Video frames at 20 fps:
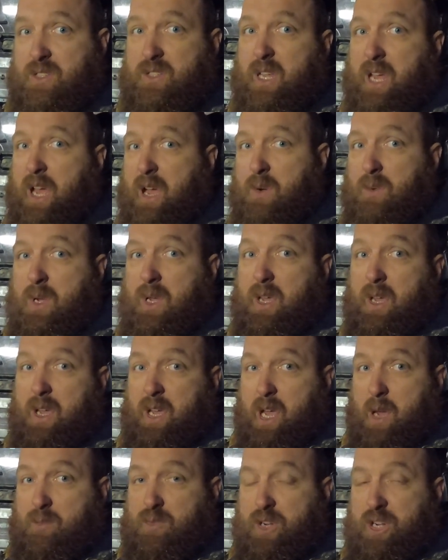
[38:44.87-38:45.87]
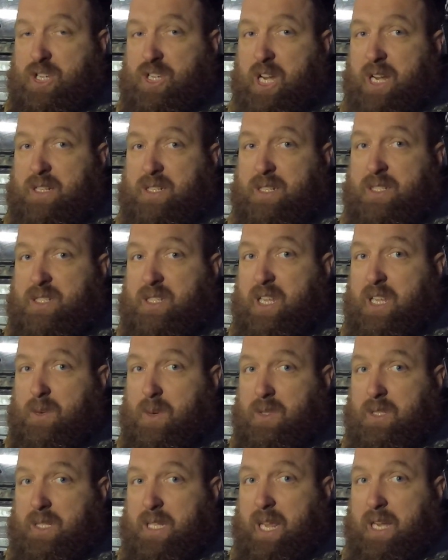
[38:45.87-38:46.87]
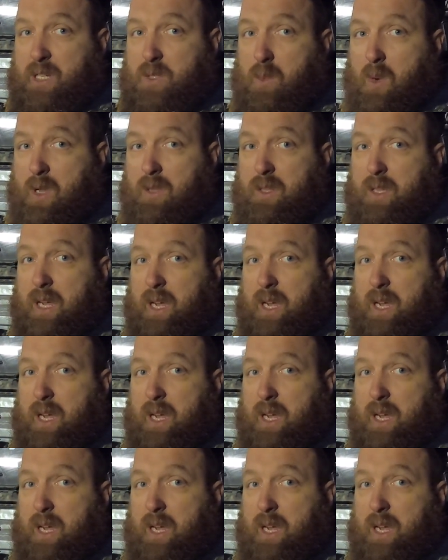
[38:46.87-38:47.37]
So appreciated. See you on the next one,